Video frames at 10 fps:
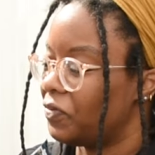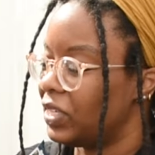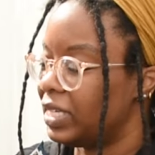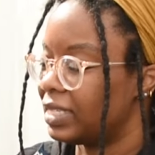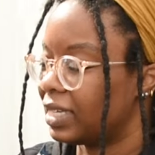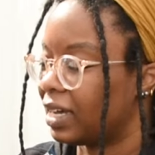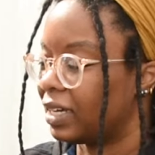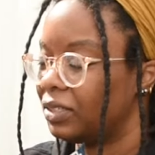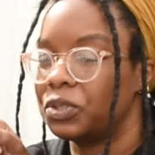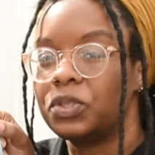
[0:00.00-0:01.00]
these
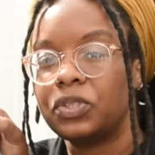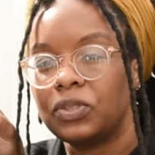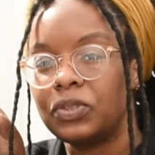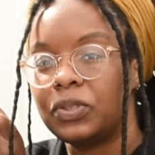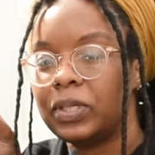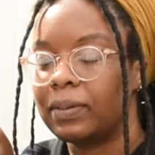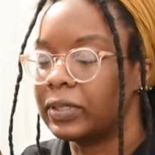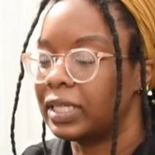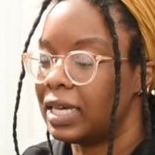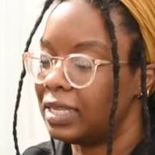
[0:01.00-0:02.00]
kind, your traditional
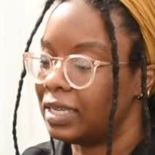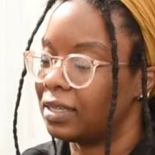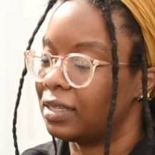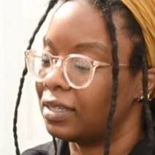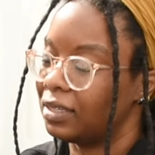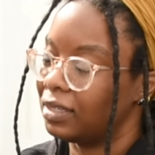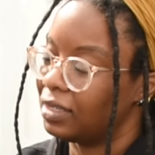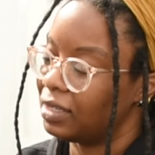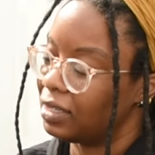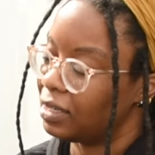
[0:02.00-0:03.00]
cucumber, and then
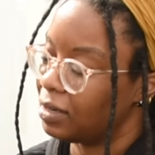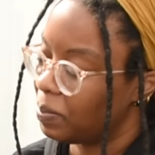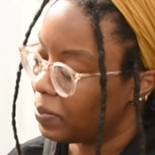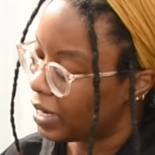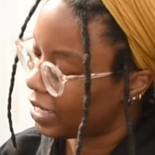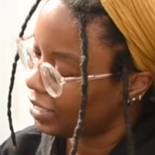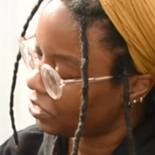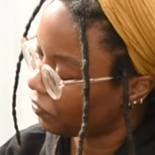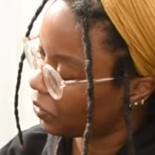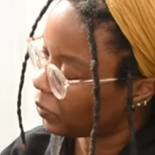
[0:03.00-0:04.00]
my
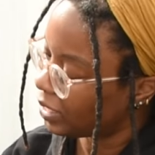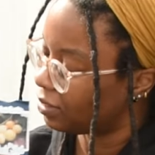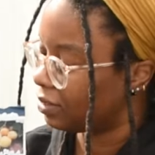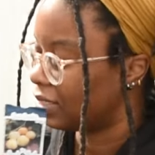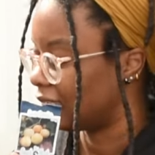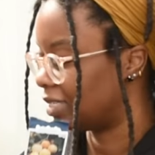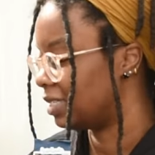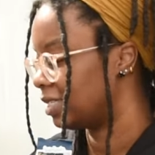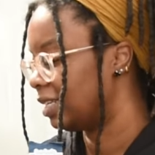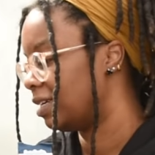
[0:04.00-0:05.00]
different one is
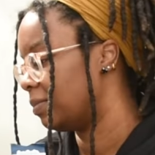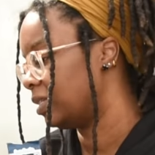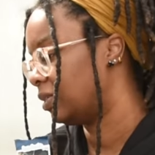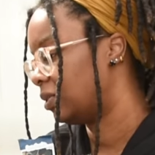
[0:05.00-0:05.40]
this lemon